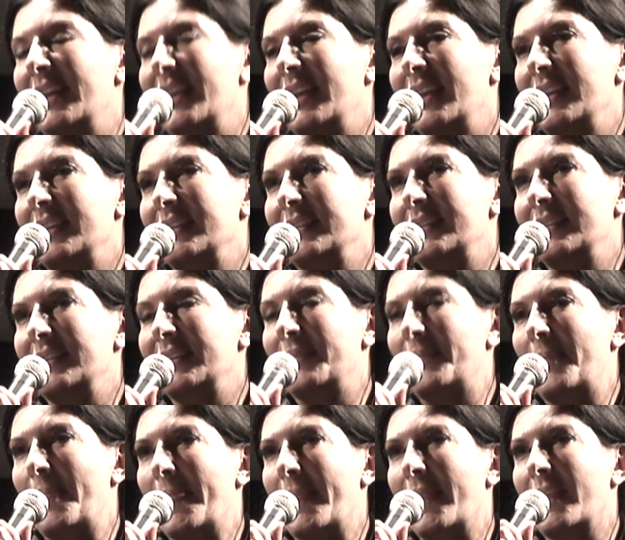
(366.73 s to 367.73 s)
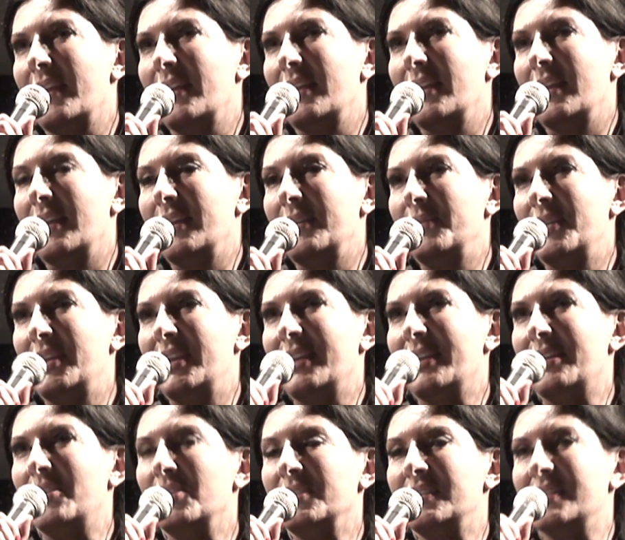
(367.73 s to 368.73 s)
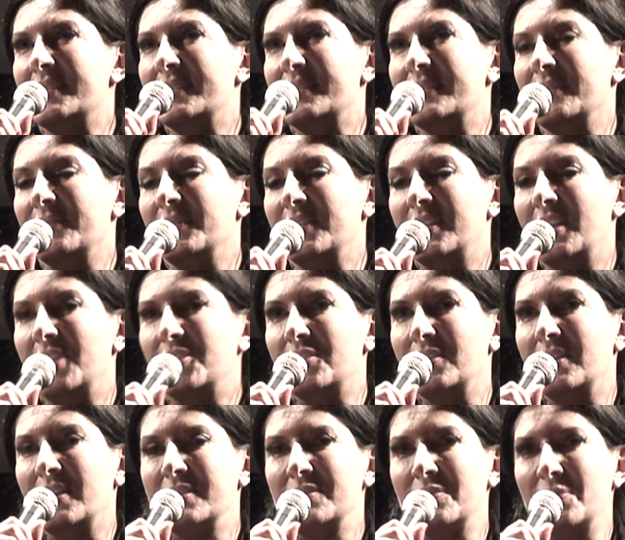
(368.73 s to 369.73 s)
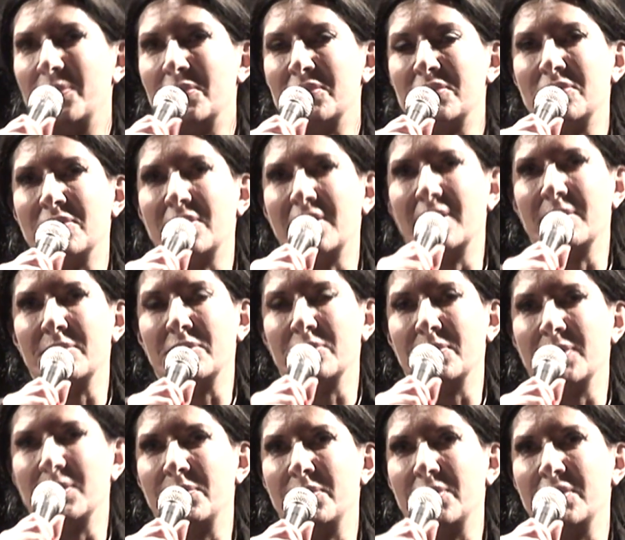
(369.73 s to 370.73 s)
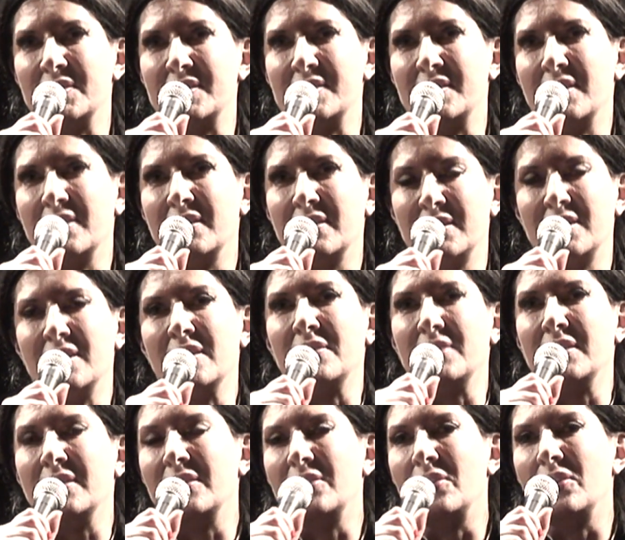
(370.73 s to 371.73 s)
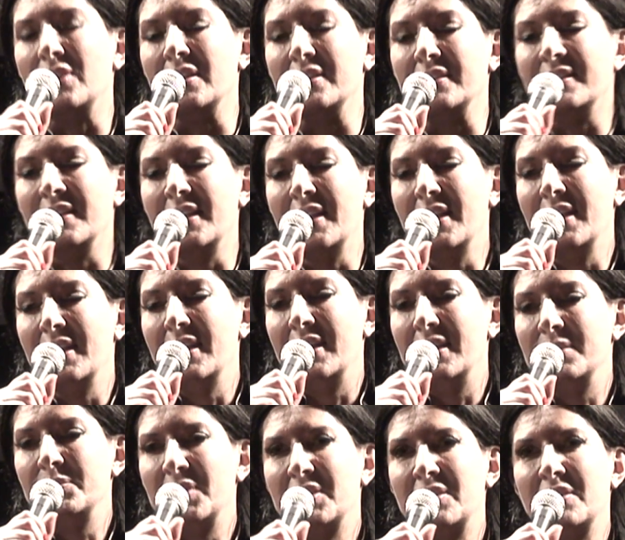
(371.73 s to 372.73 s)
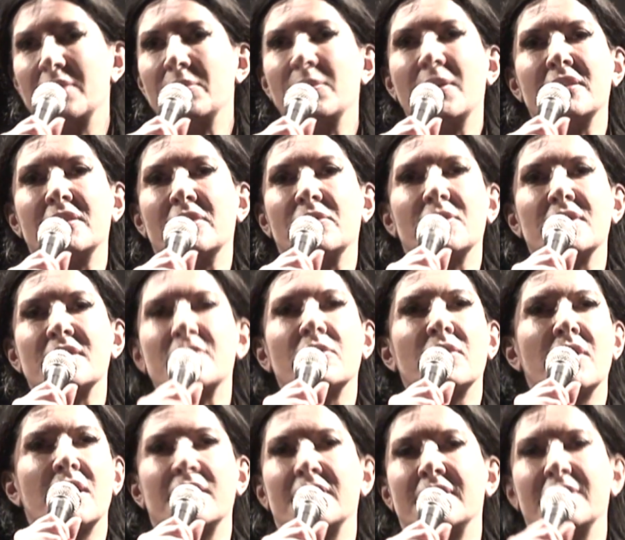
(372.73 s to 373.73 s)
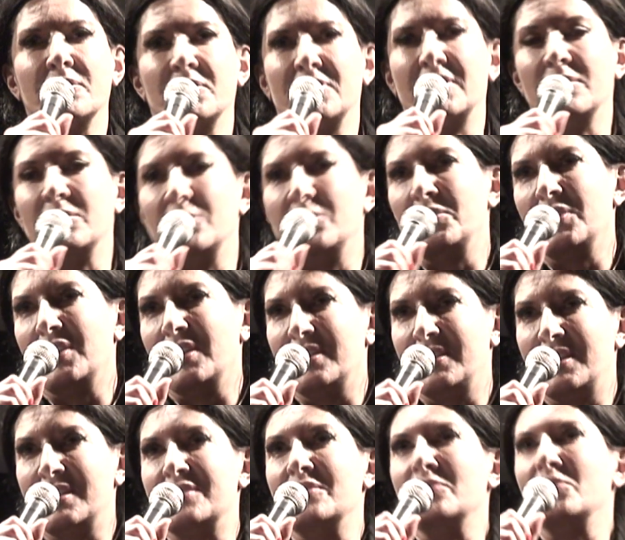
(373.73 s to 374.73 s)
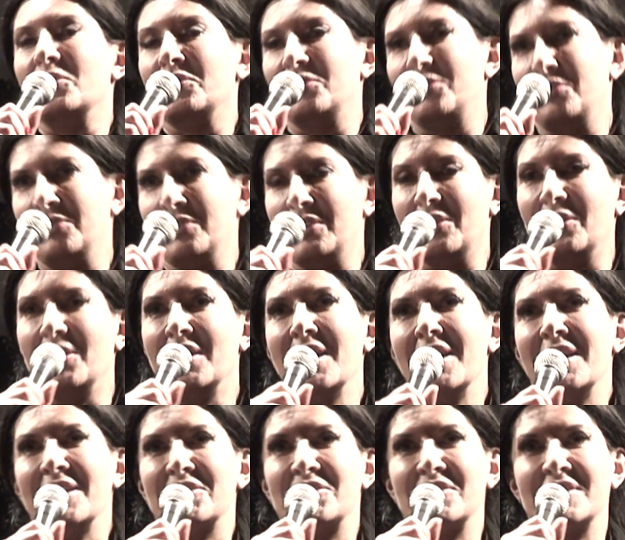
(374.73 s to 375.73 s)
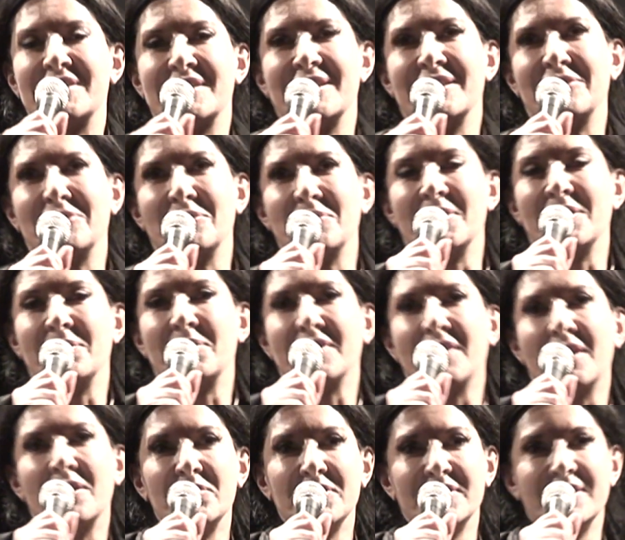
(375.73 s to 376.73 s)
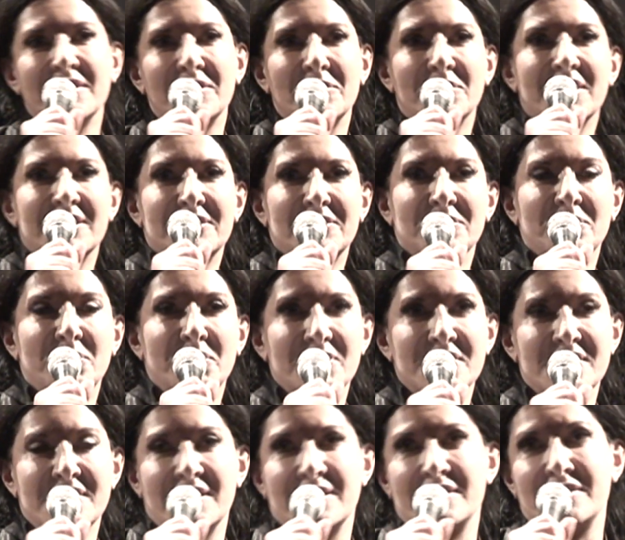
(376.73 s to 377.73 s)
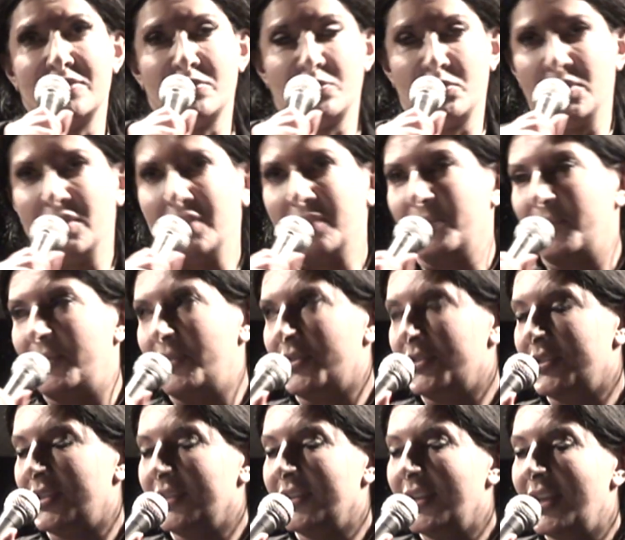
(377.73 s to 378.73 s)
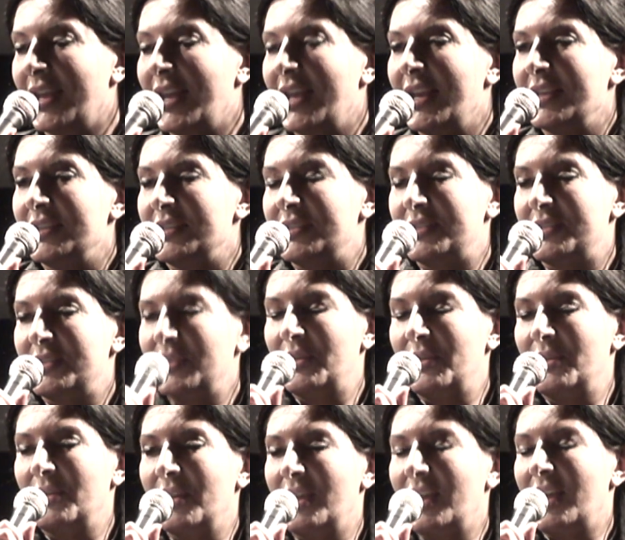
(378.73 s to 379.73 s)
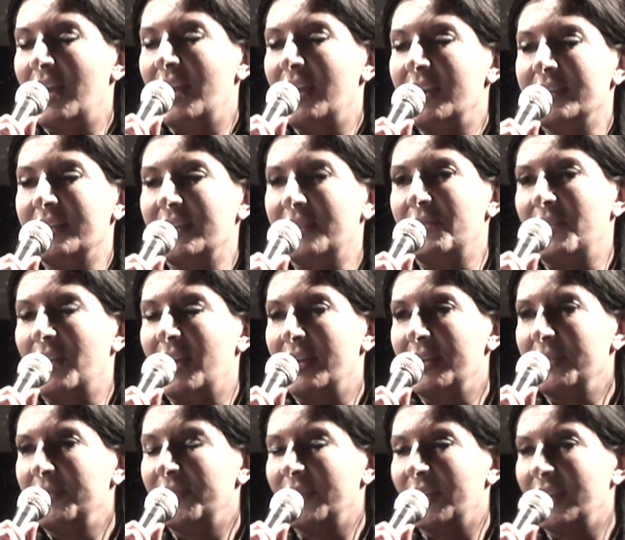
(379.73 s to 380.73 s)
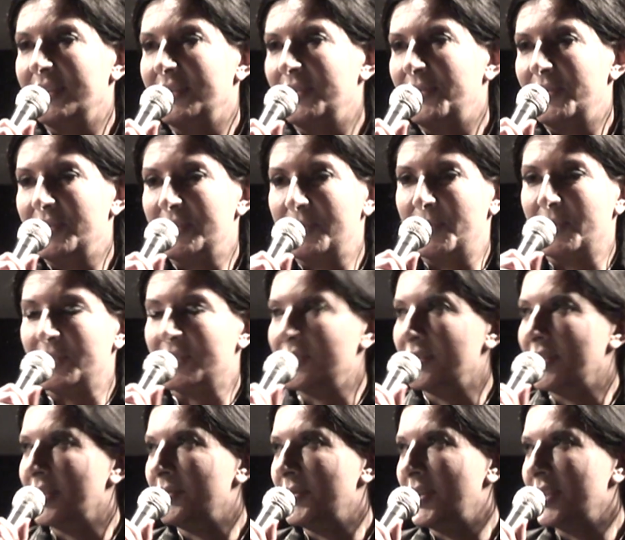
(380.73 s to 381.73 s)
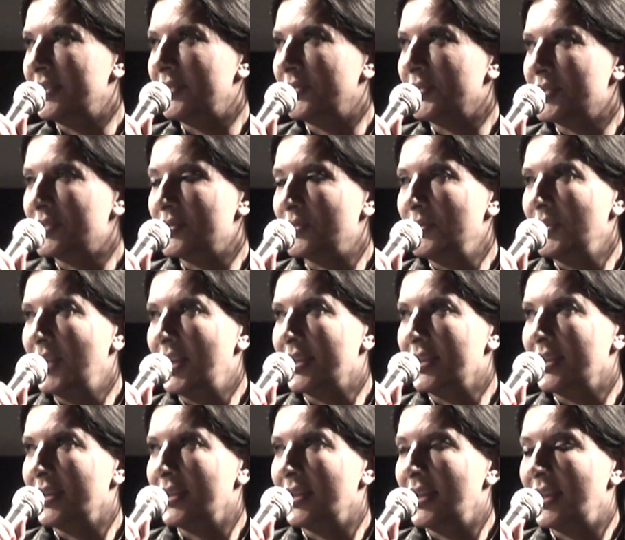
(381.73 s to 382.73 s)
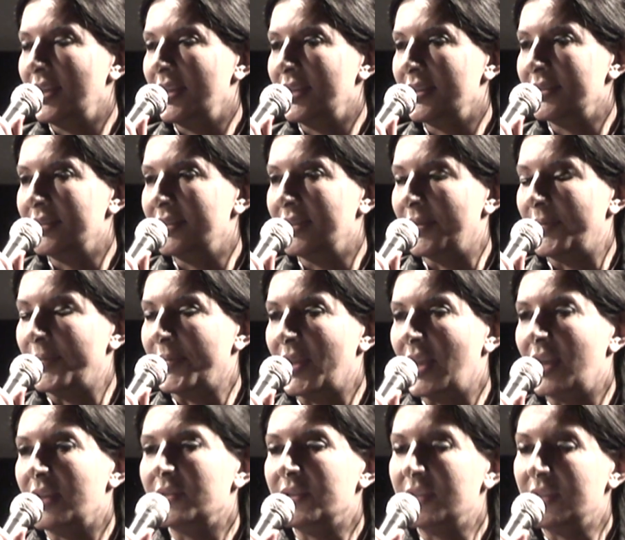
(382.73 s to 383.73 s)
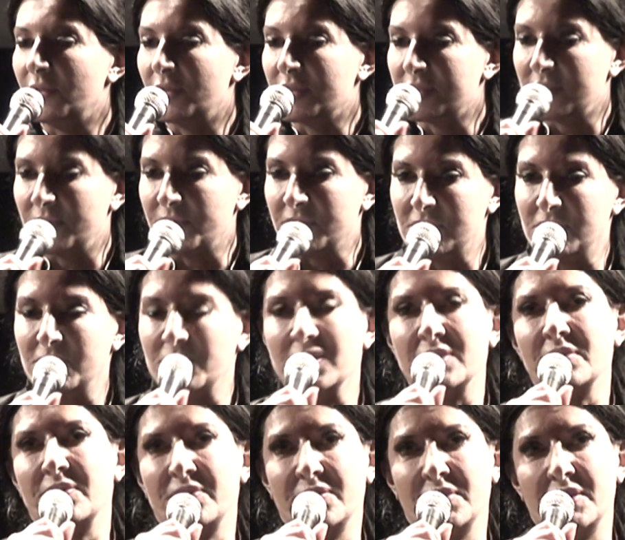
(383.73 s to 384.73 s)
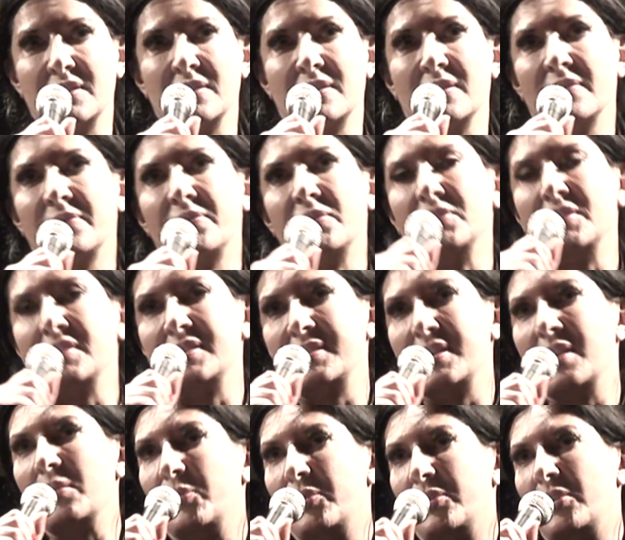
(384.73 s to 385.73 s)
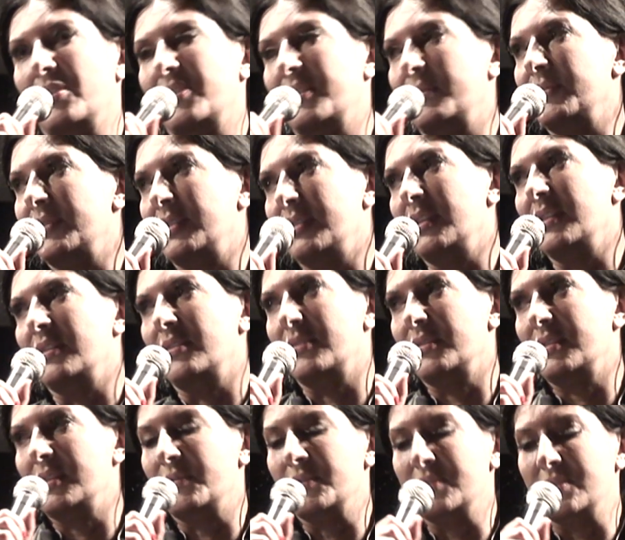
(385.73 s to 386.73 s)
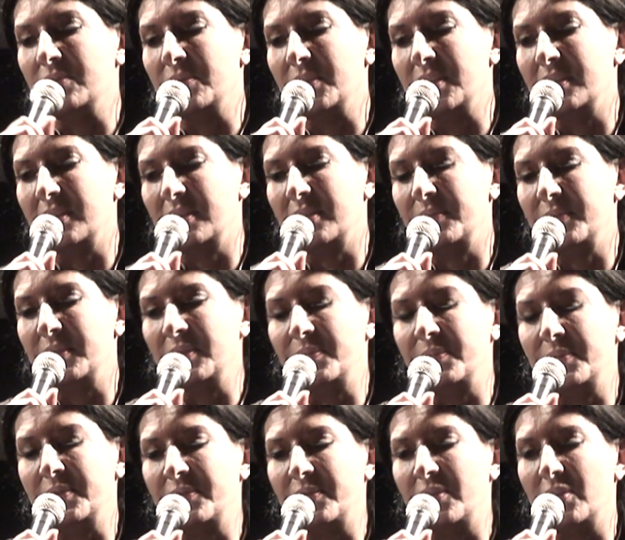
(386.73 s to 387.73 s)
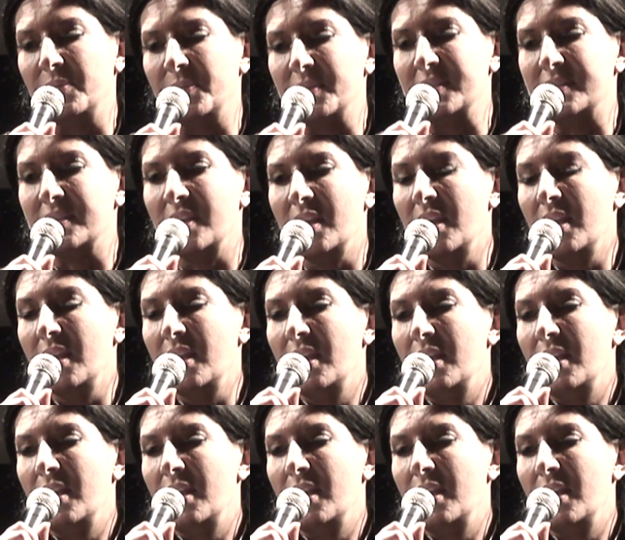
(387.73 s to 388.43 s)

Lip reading: And when I got this invitation, I was supposed to come on my birthday here in Holland. And my grandmother, who doesn't know anything what I'm doing and doesn't want to know, she said to me, but everything you get on birthday, it's really important. So I arrived, and the first person I met was Ulay, and he also was doing for the same program, you know, he was doing the performance.